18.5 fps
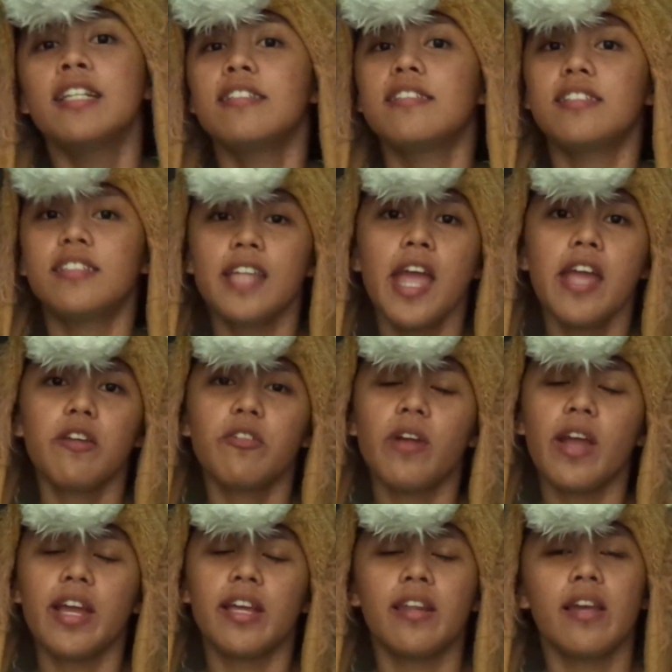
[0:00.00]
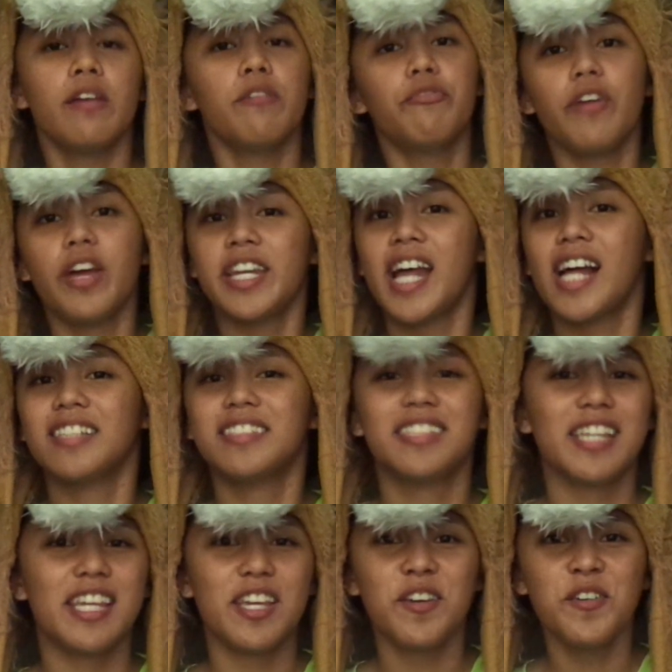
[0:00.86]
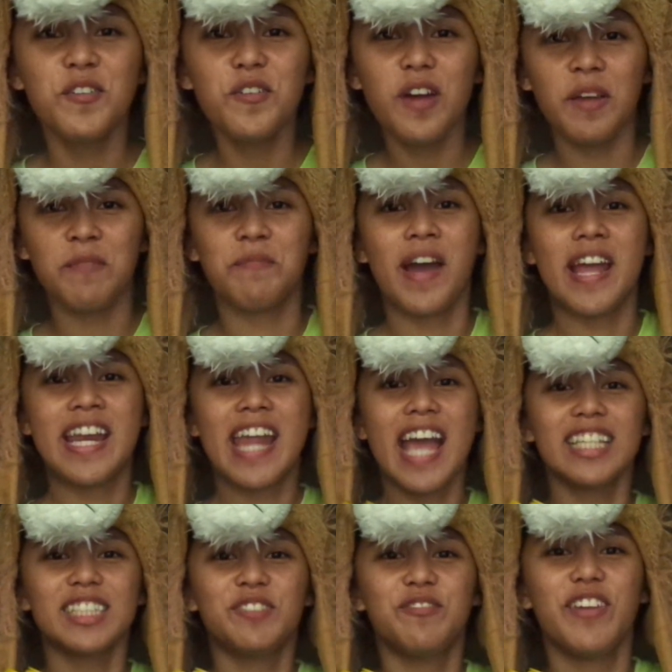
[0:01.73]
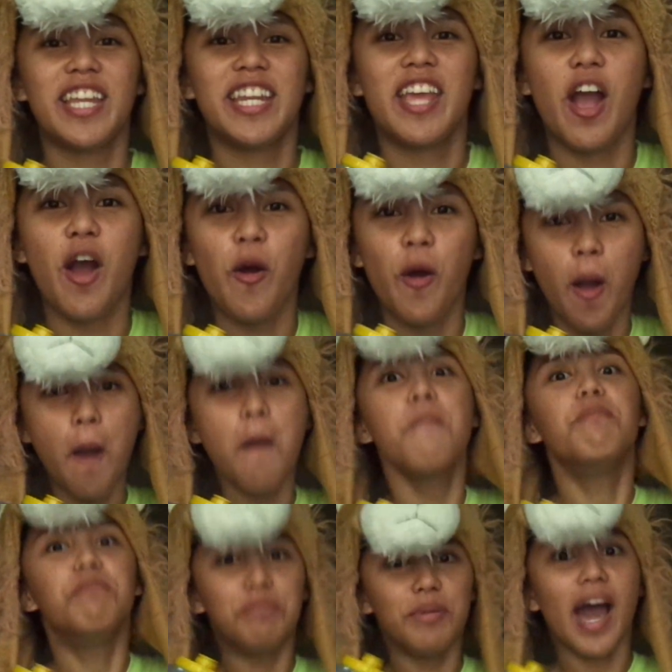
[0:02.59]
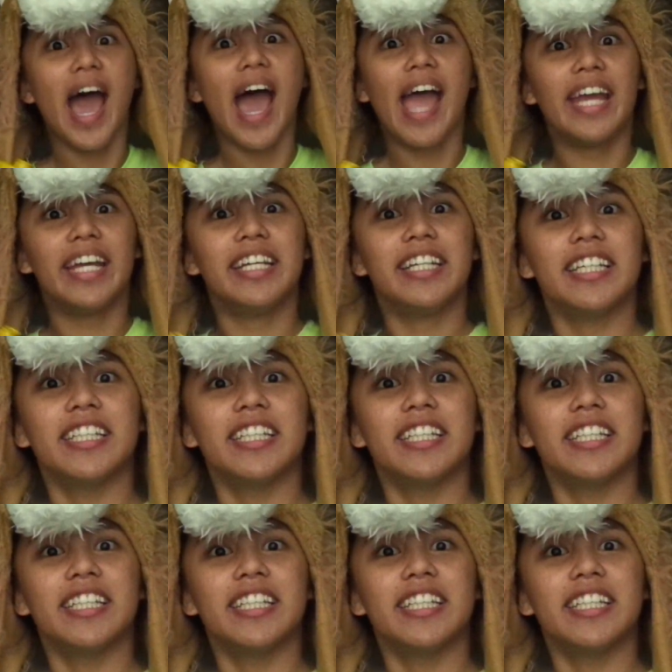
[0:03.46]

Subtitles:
Stay creative, and I'll see you in my next video. Bye!